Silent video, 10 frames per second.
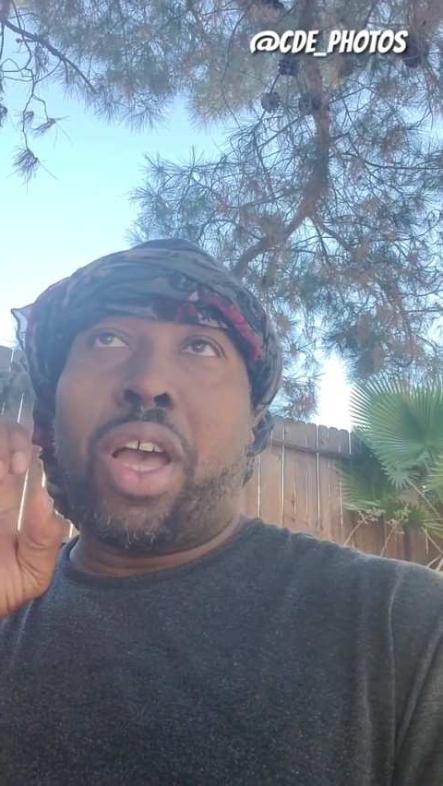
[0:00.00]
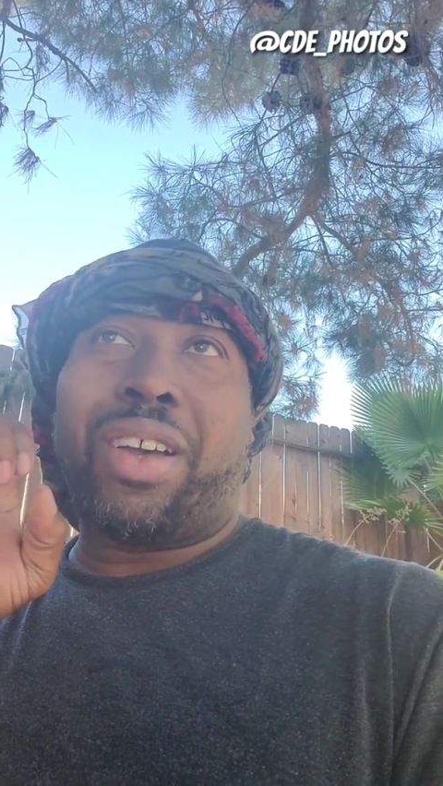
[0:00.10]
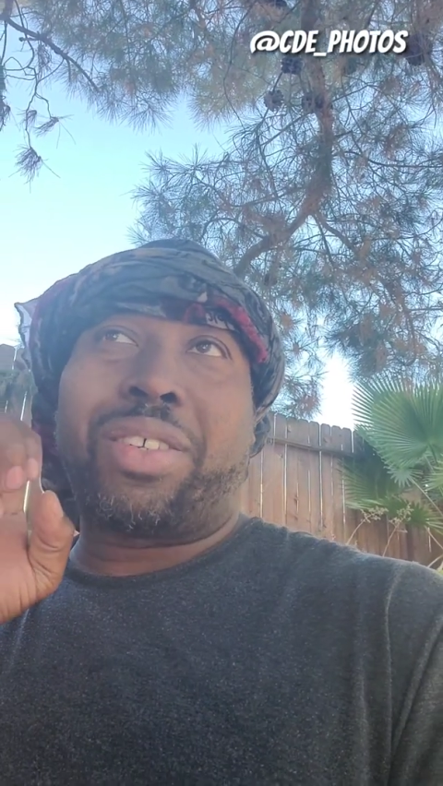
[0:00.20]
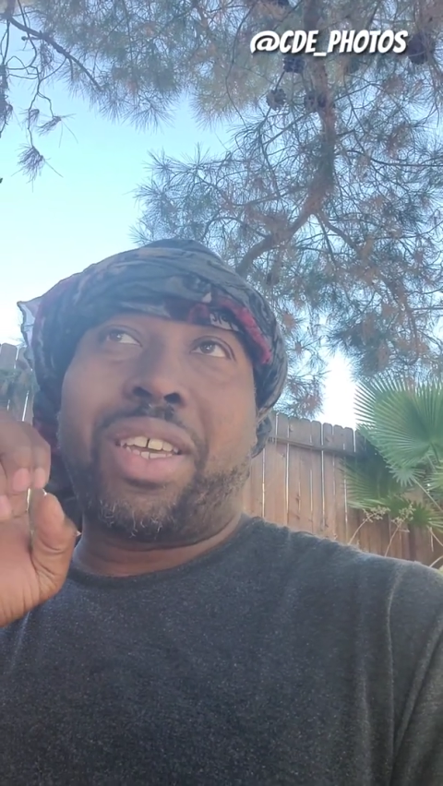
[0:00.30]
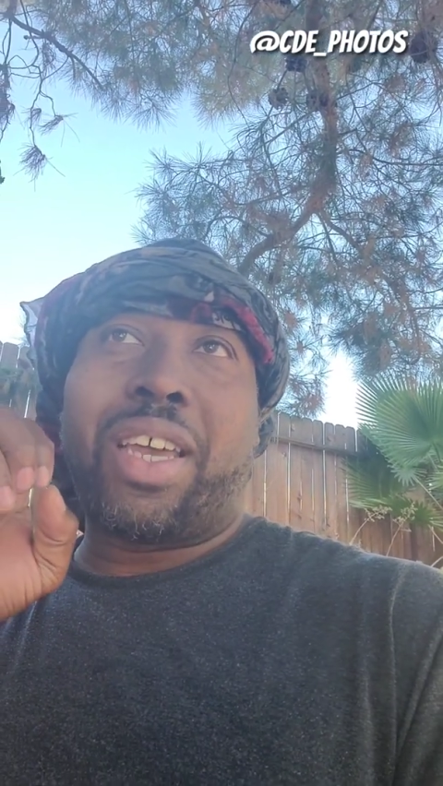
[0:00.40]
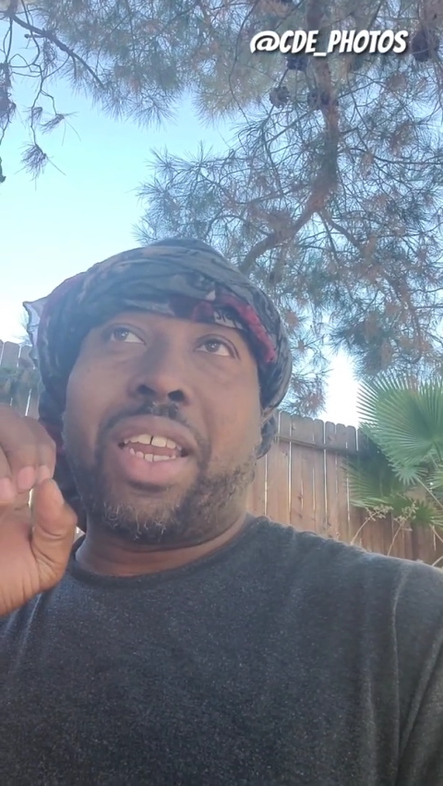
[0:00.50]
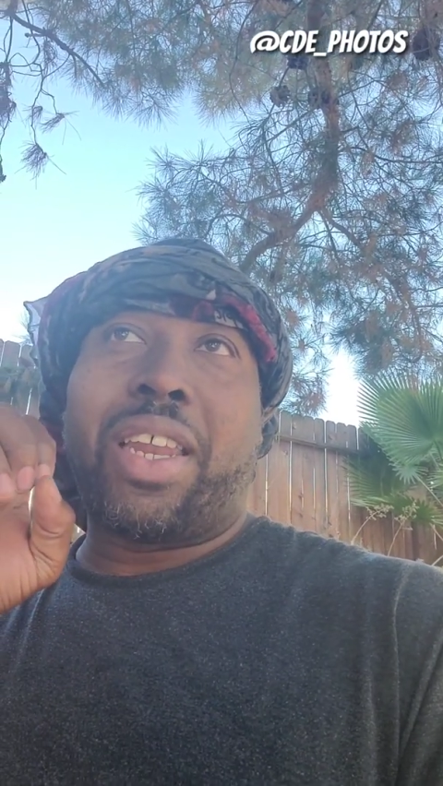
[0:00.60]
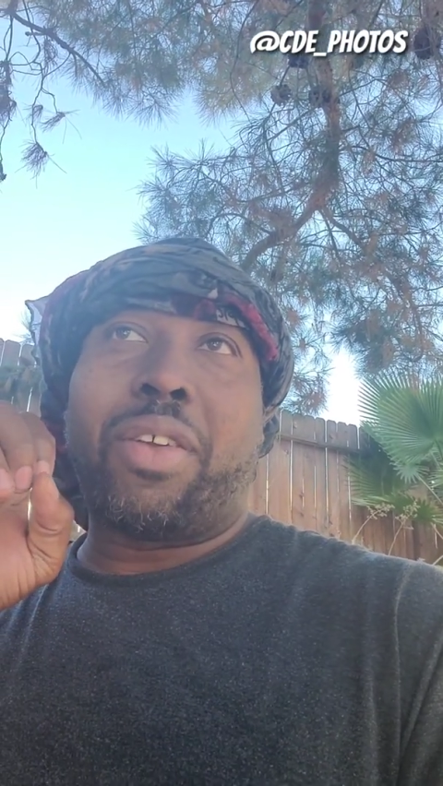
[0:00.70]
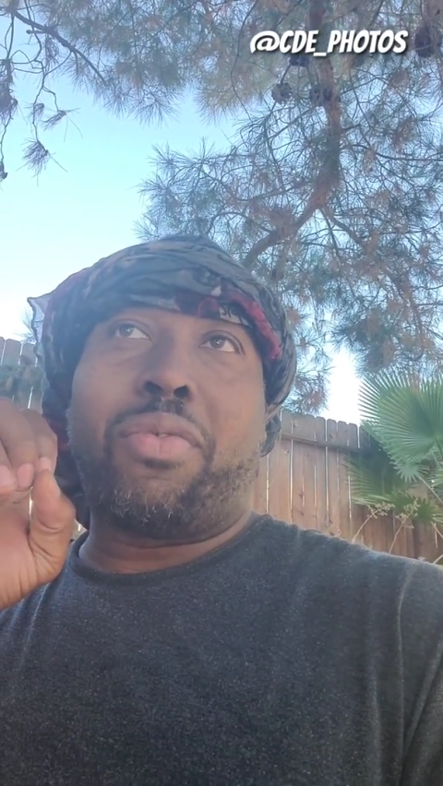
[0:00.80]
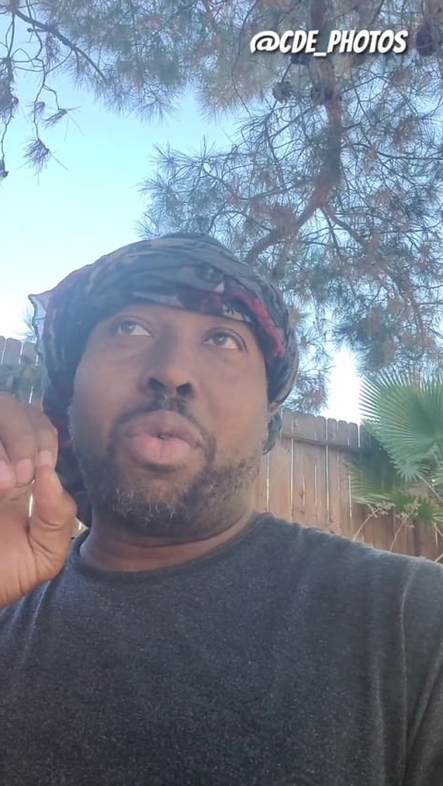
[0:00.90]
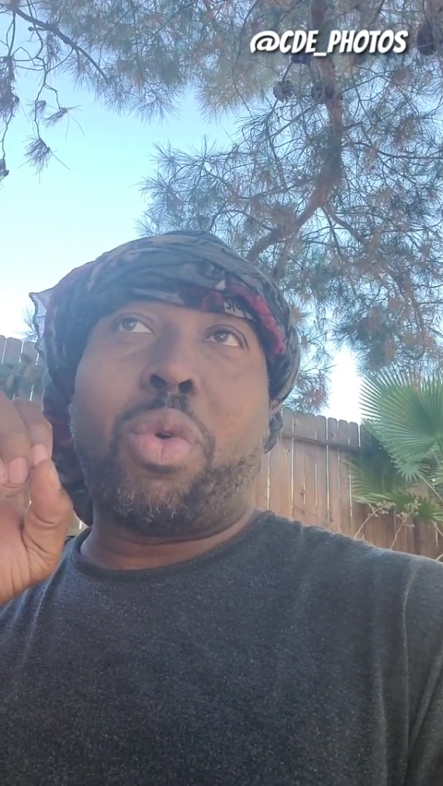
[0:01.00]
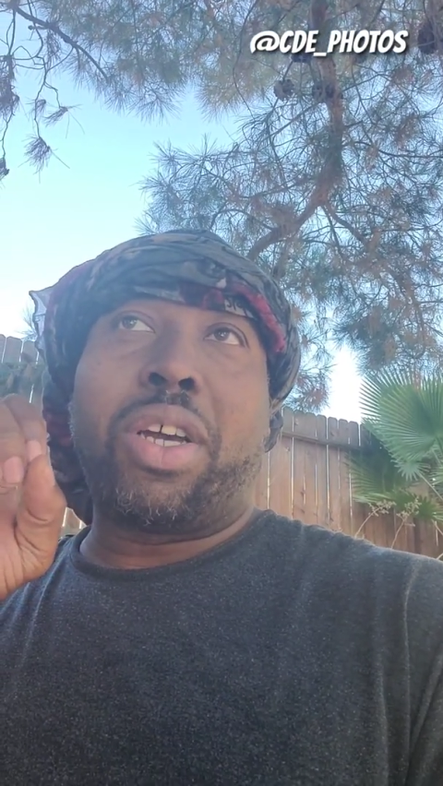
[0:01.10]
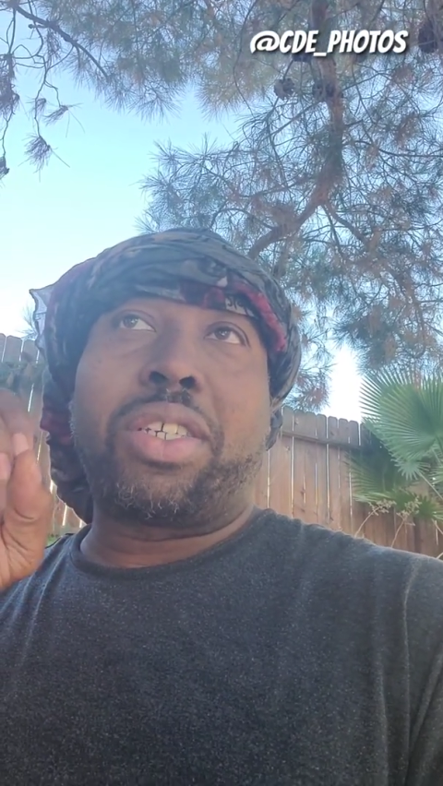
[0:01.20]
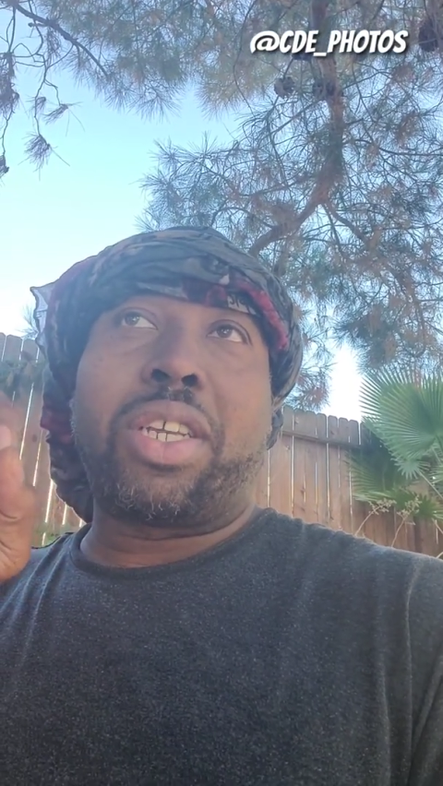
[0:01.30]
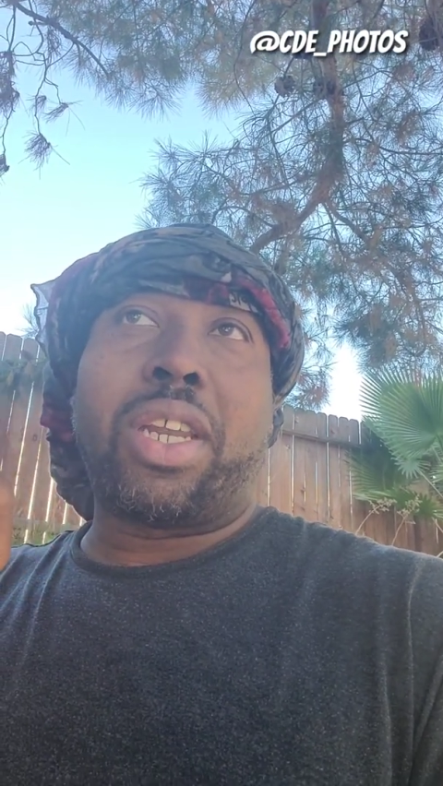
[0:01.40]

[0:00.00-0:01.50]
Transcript: I'll say if you watch